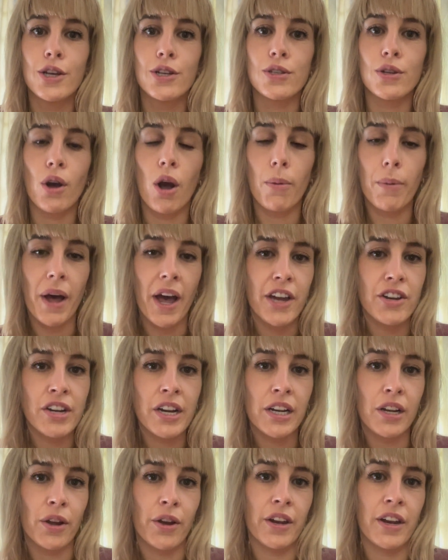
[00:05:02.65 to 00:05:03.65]
So
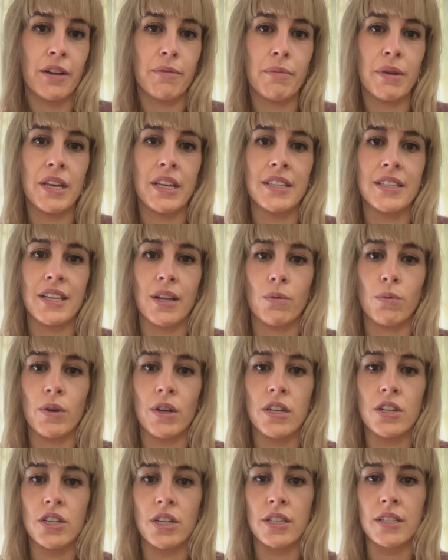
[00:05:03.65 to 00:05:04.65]
carbohydrate loading means that
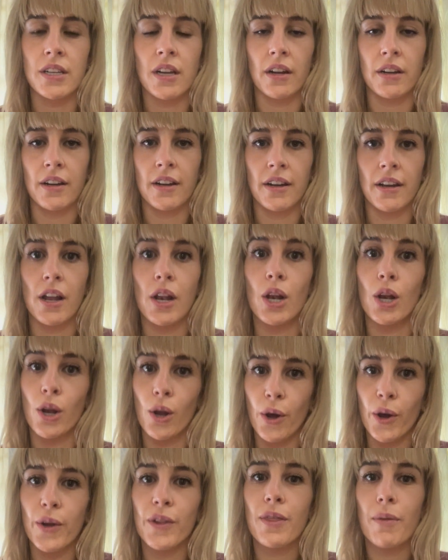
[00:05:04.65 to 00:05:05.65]
we're just going to
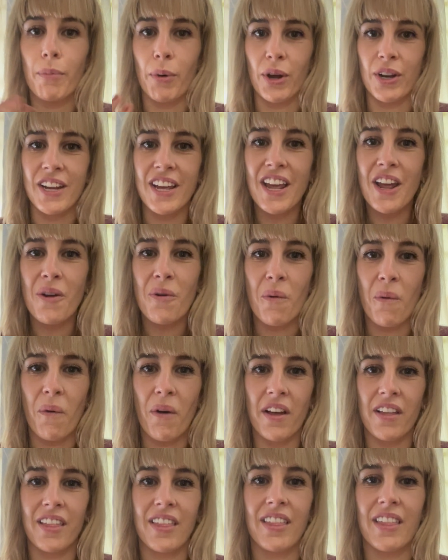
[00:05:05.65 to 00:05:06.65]
load the body
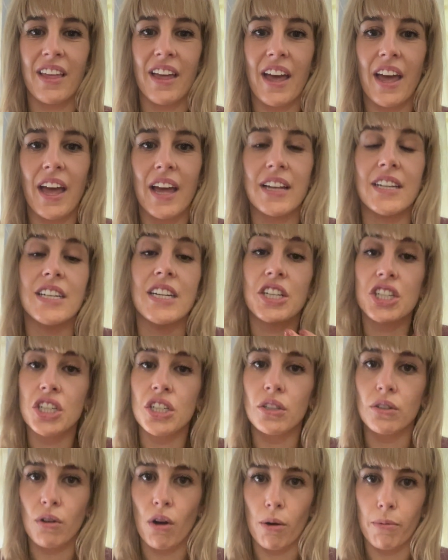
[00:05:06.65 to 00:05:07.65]
with
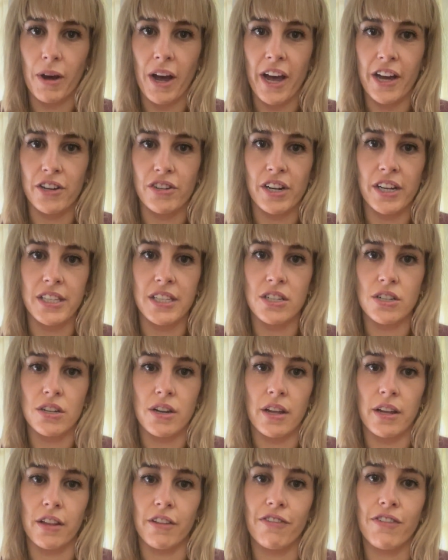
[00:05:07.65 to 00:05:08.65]
additional carbohydrates
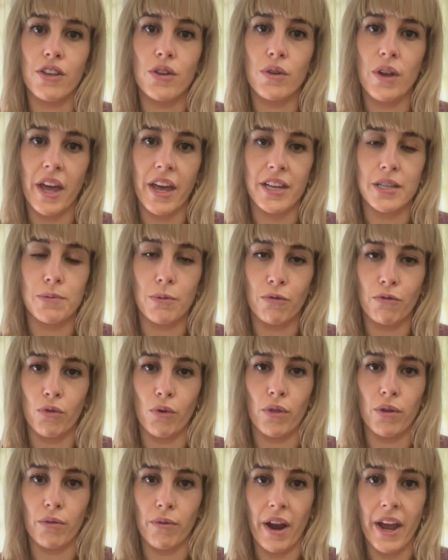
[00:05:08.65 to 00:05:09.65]
a few days
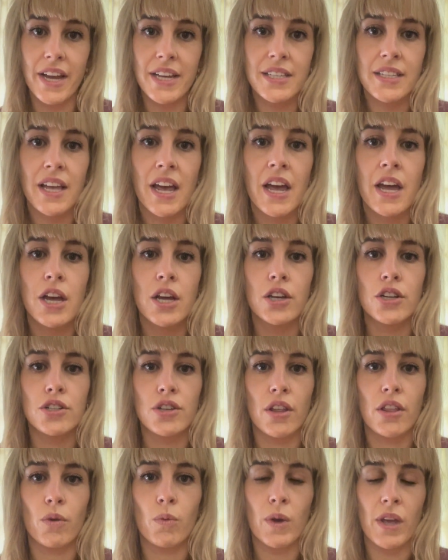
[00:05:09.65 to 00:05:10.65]
before the race
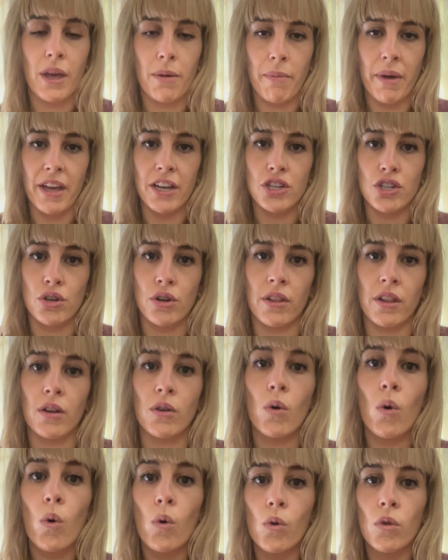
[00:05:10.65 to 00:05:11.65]
so that we can make sure that
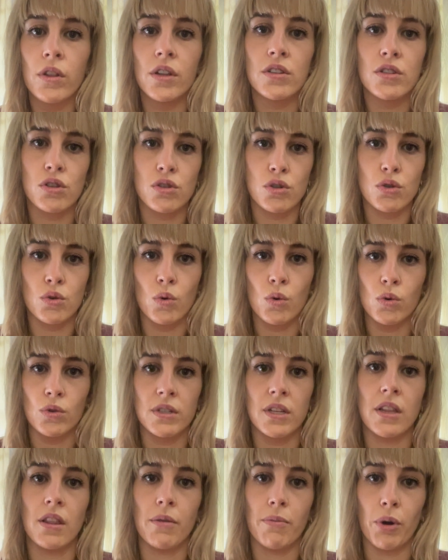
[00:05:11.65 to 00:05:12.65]
all the
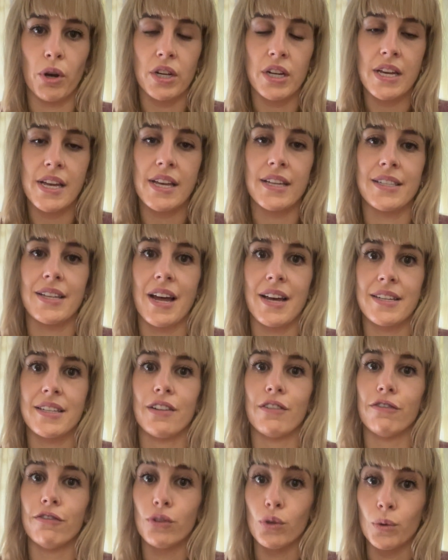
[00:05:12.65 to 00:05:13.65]
stores in the body is nice
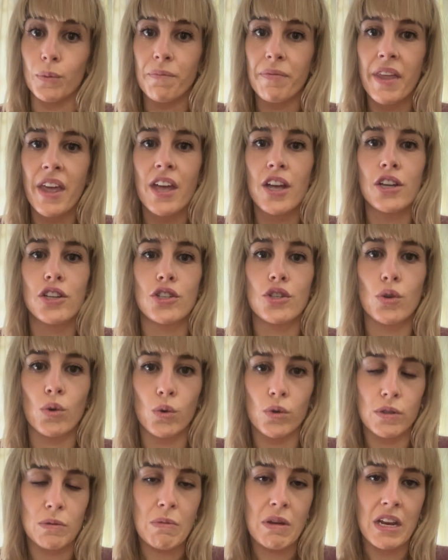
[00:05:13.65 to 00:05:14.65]
and full.
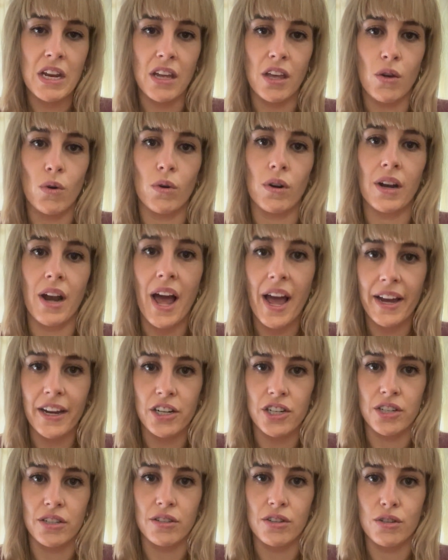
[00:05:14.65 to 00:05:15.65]
Stores meaning your
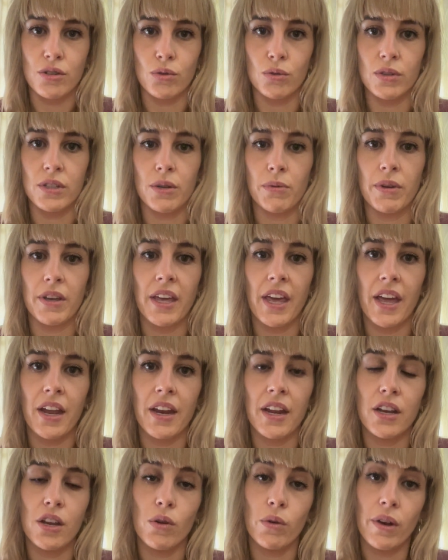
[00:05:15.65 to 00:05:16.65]
glycogen stores that we get
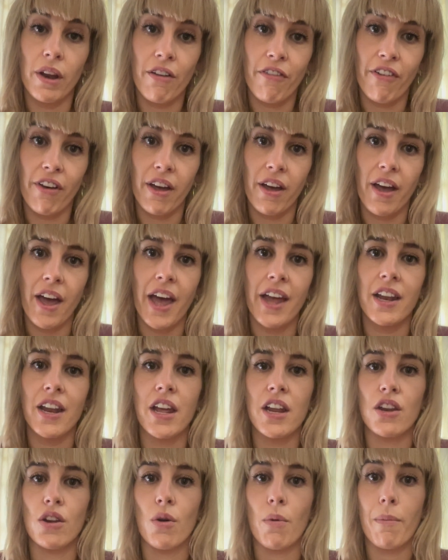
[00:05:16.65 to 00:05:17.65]
in your liver and
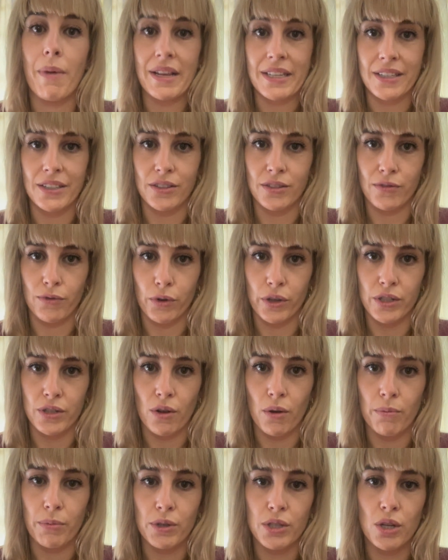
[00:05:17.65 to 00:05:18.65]
in your muscles, for
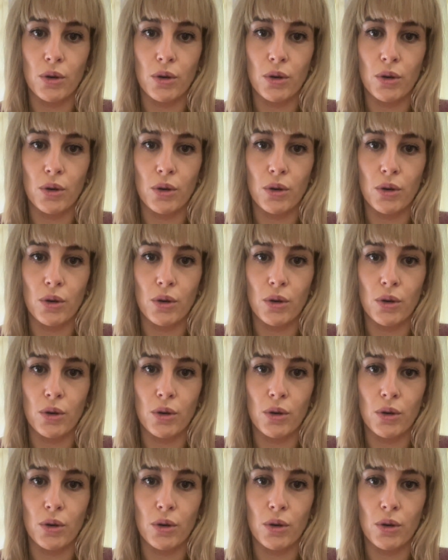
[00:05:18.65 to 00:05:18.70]
example.